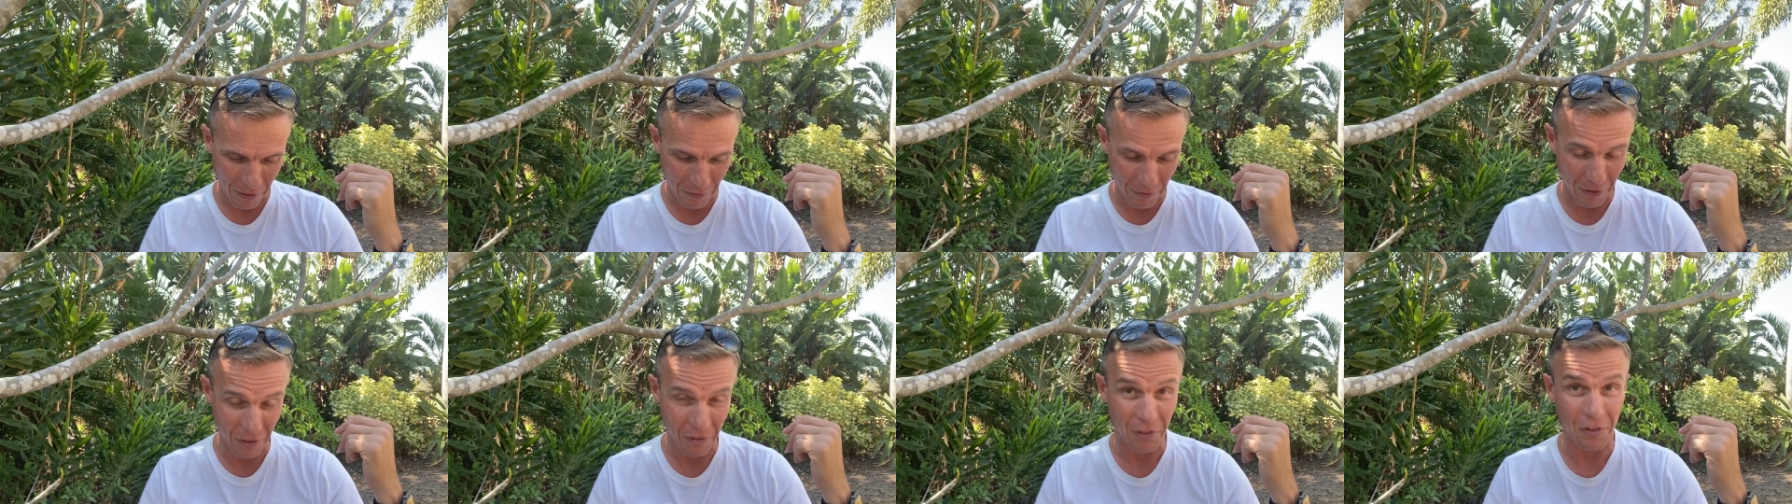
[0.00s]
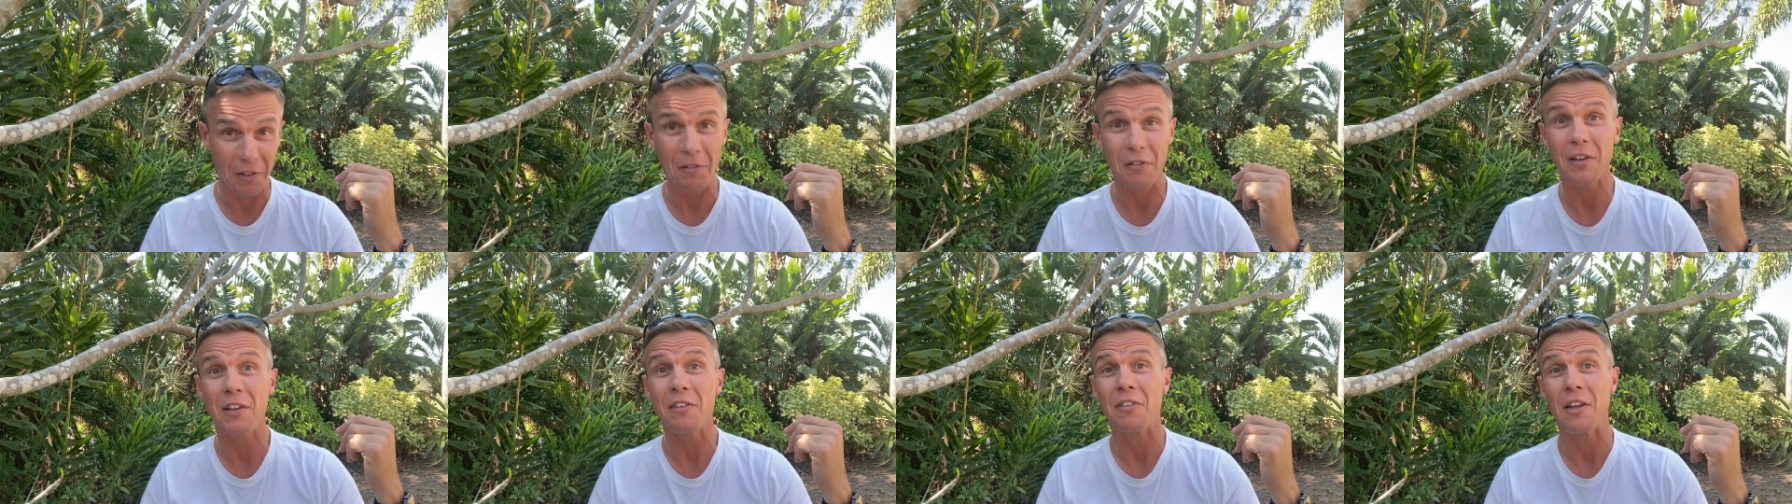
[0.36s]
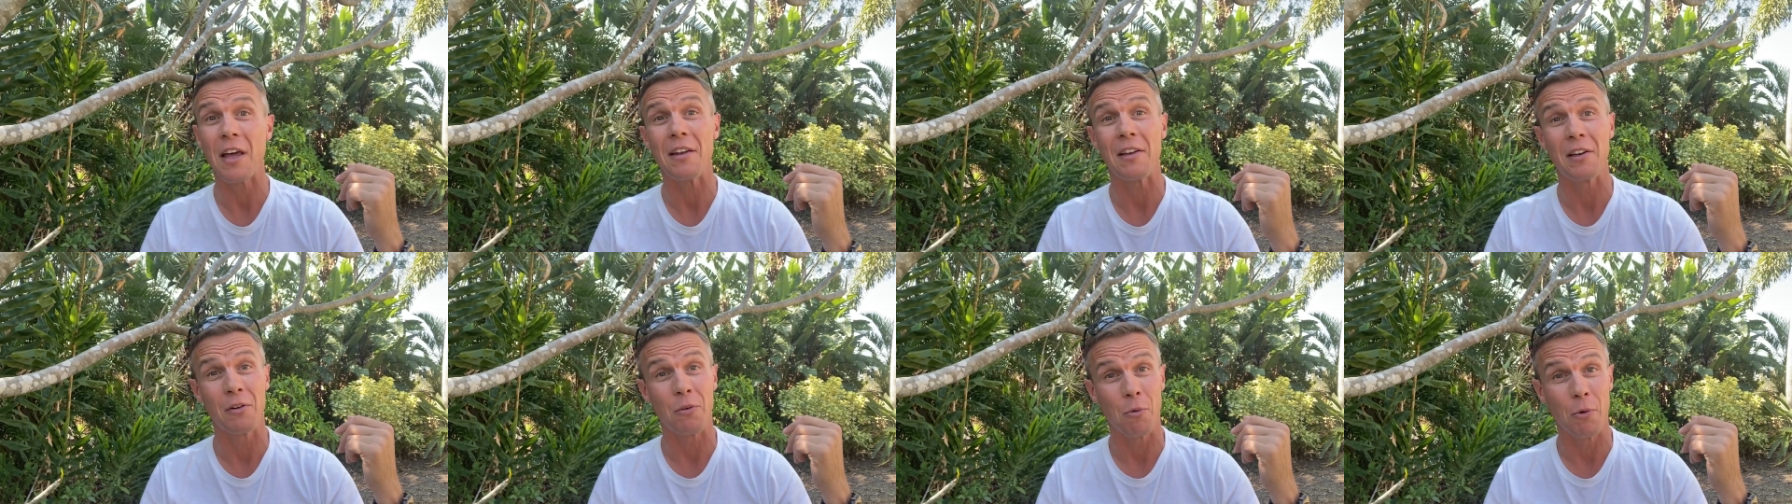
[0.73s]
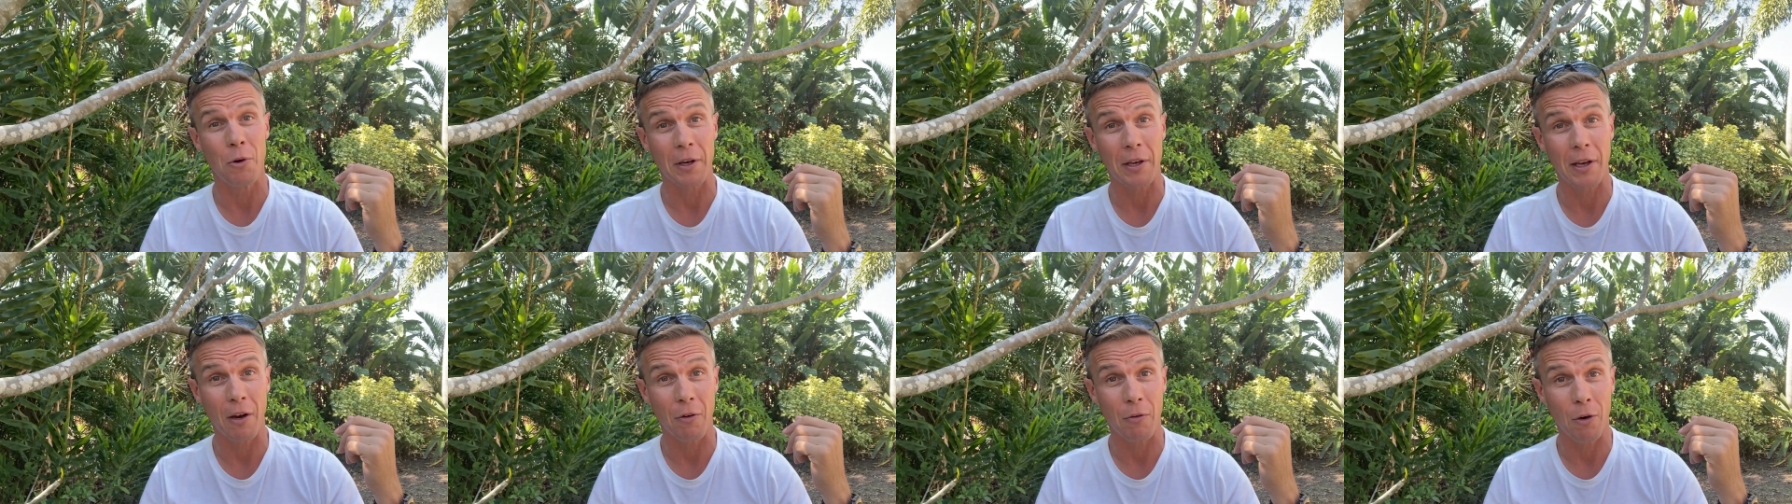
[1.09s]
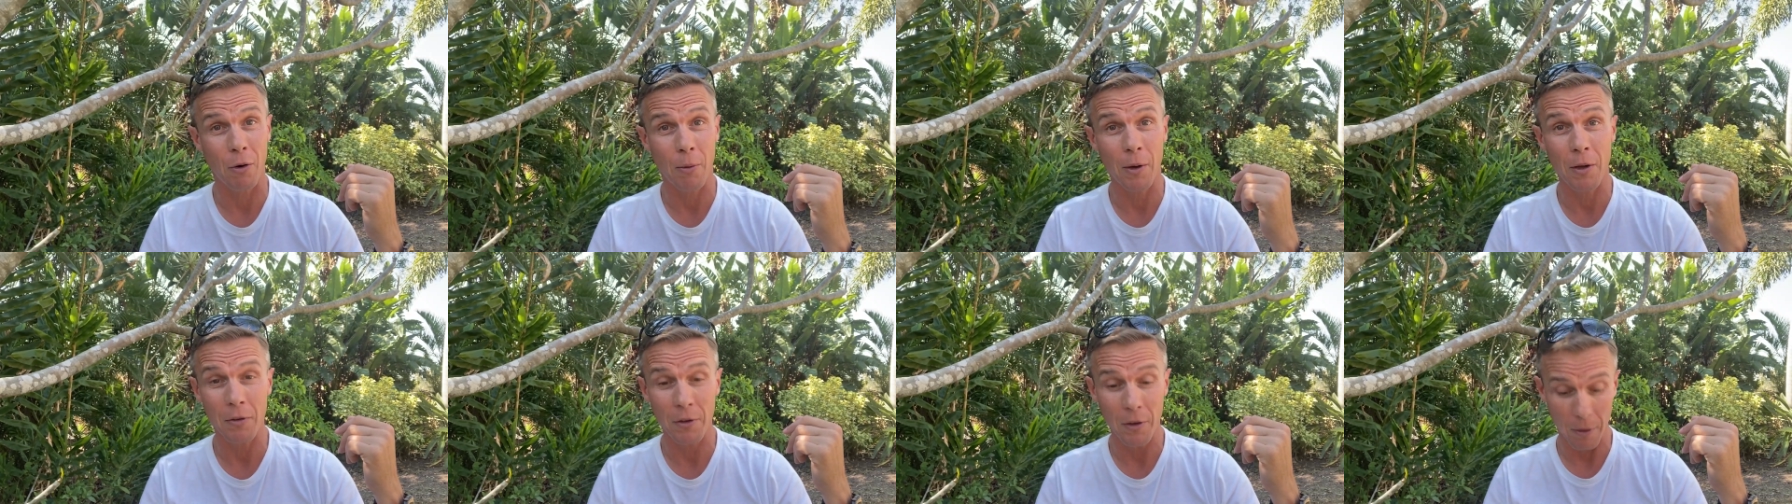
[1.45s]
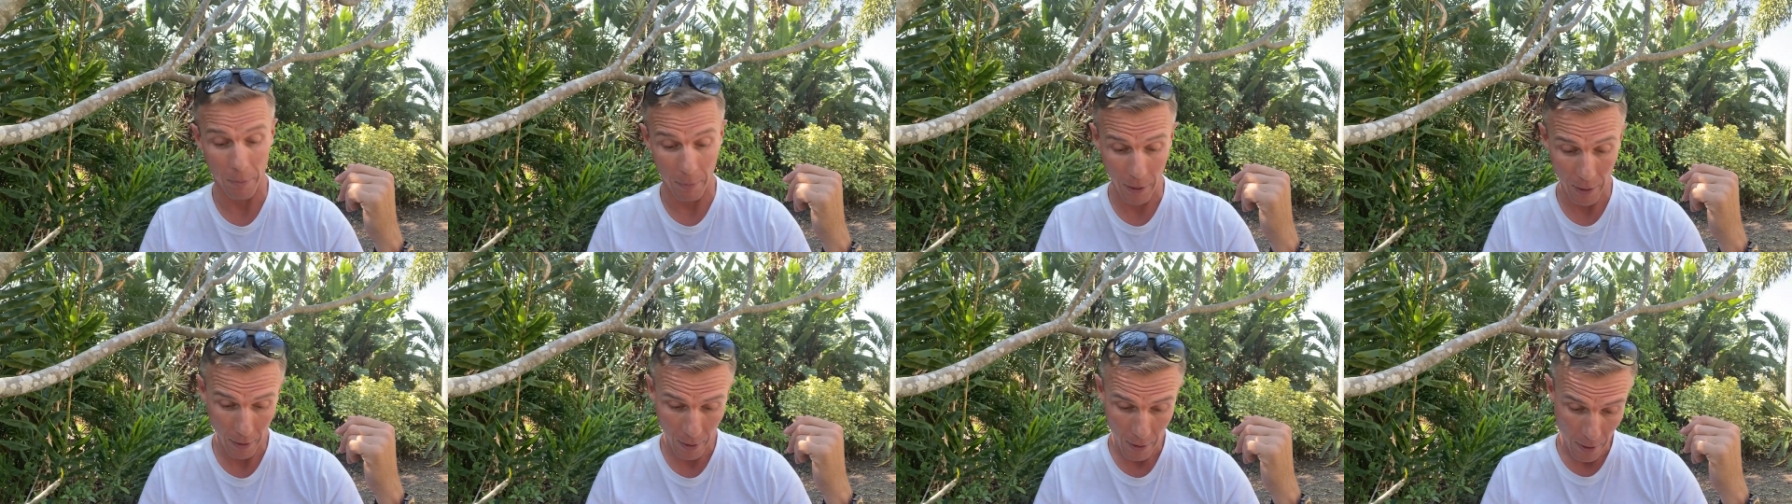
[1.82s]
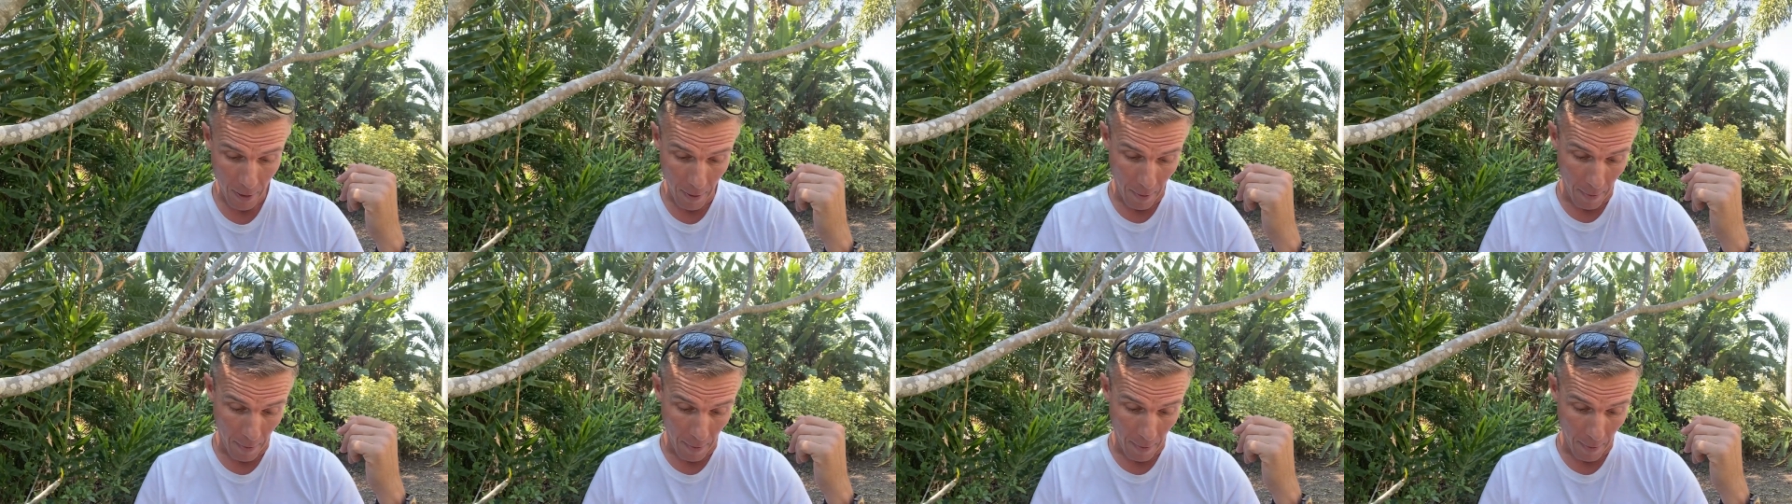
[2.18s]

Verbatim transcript: EV certificates. That didn't work out real well, did it, mate?